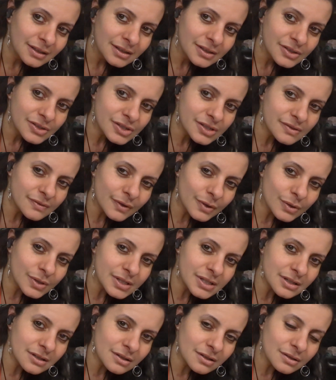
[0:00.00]
She's
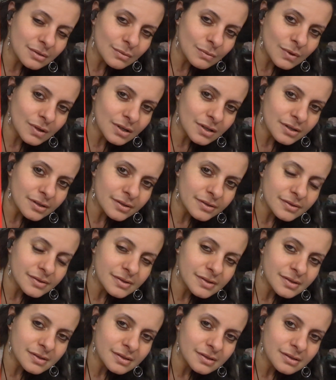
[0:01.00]
focusing on the
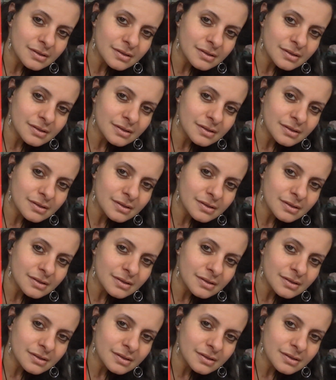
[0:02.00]
wands,